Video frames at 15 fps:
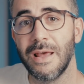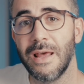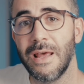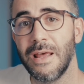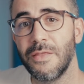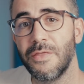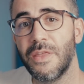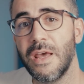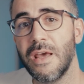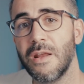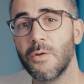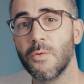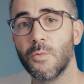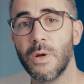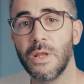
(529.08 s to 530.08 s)
and
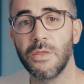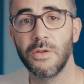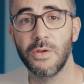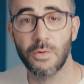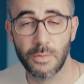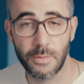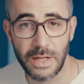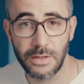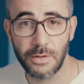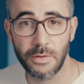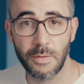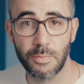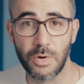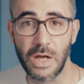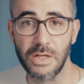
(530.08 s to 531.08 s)
then when you render
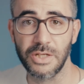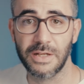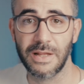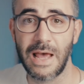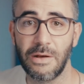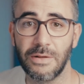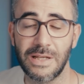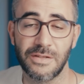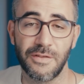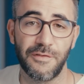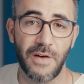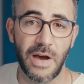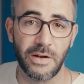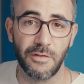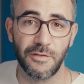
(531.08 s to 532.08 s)
the project out as a
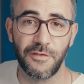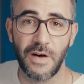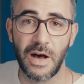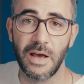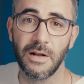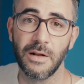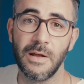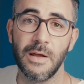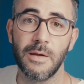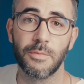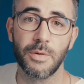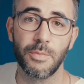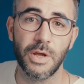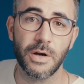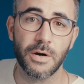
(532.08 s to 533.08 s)
final file,
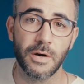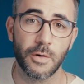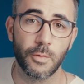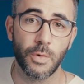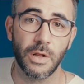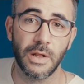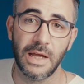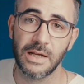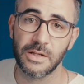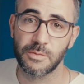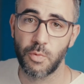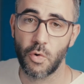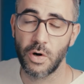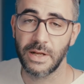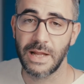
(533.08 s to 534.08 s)
Premiere will
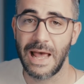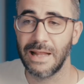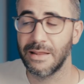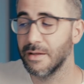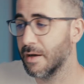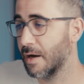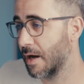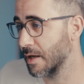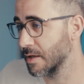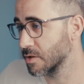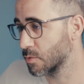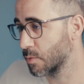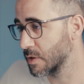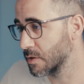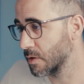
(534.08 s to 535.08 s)
export at the
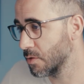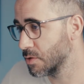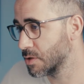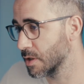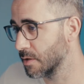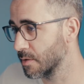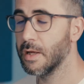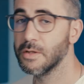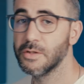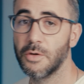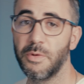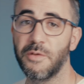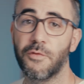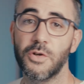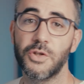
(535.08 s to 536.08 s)
highest resolution. So
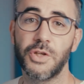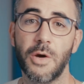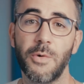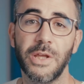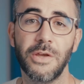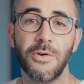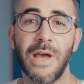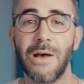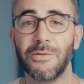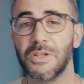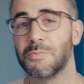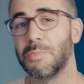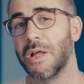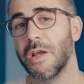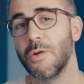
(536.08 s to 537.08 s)
before showing you how
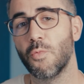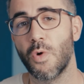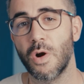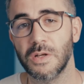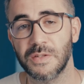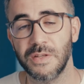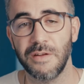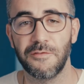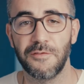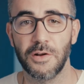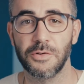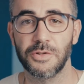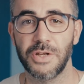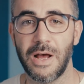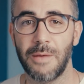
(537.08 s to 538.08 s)
this plugin works in
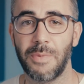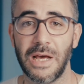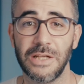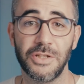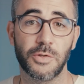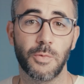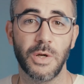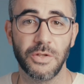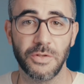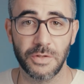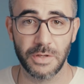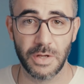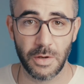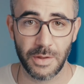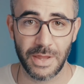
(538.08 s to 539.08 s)
Photoshop, I just want you to
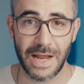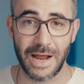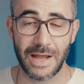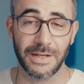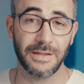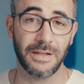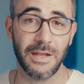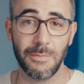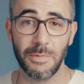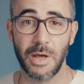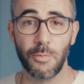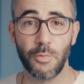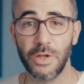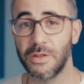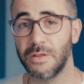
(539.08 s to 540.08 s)
know that I teamed
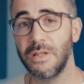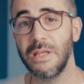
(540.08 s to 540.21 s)
up with